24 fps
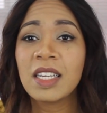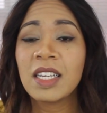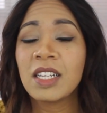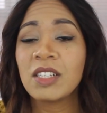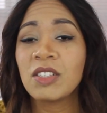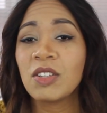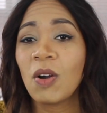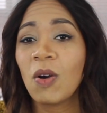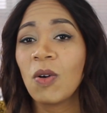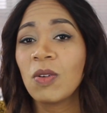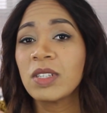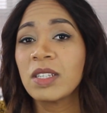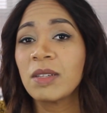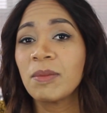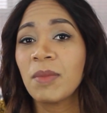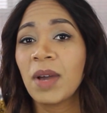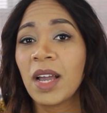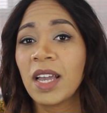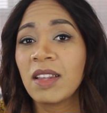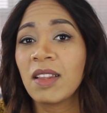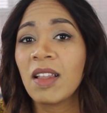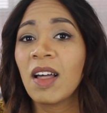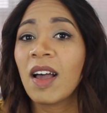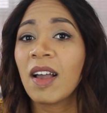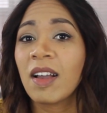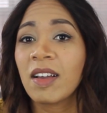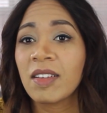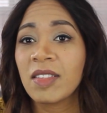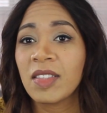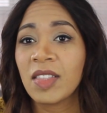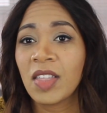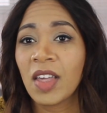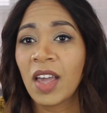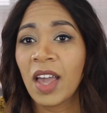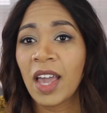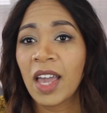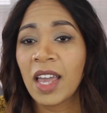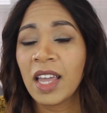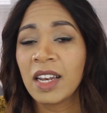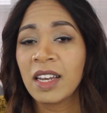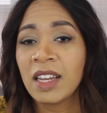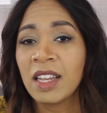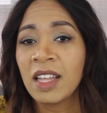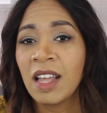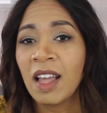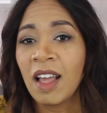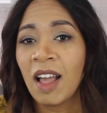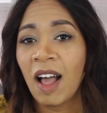it's only my luck that
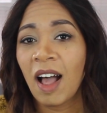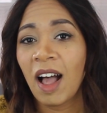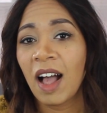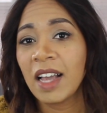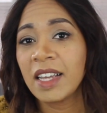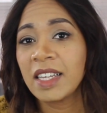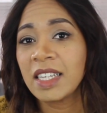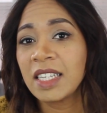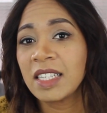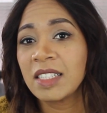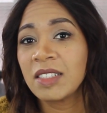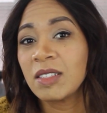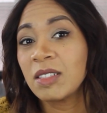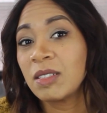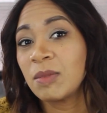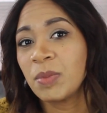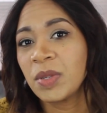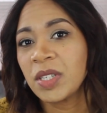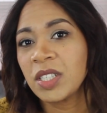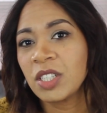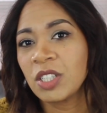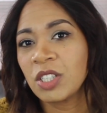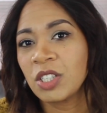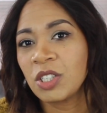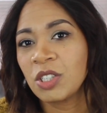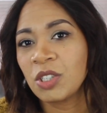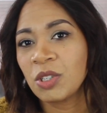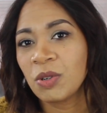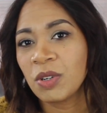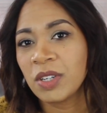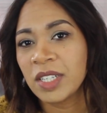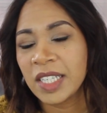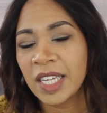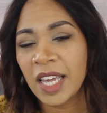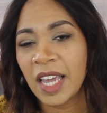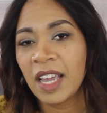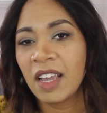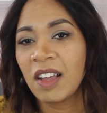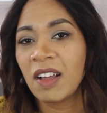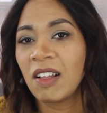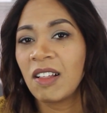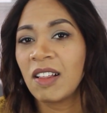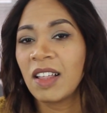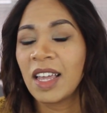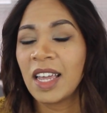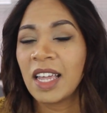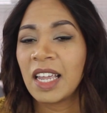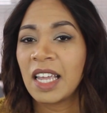I eat spinach or
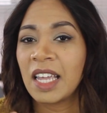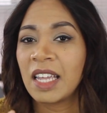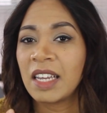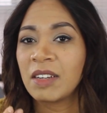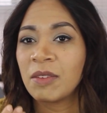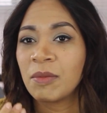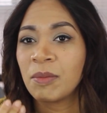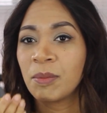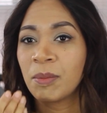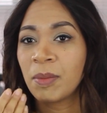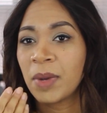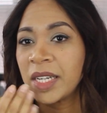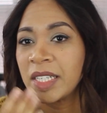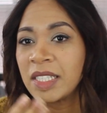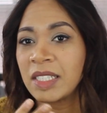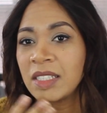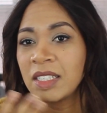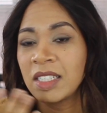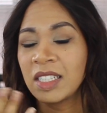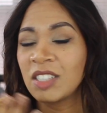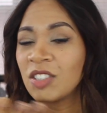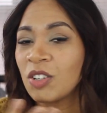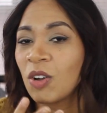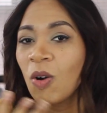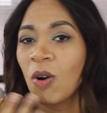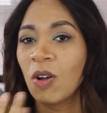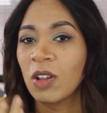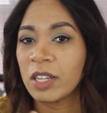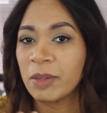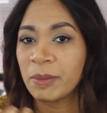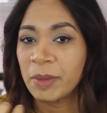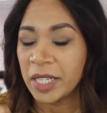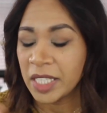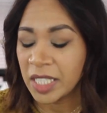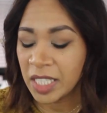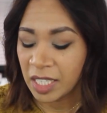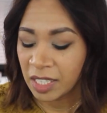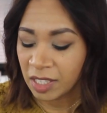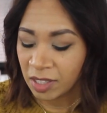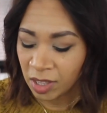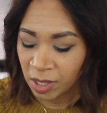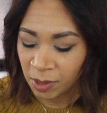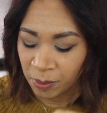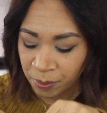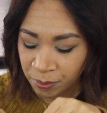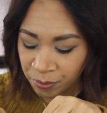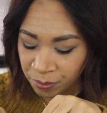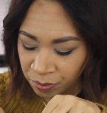kale and it's all in my
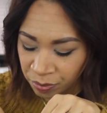teeth.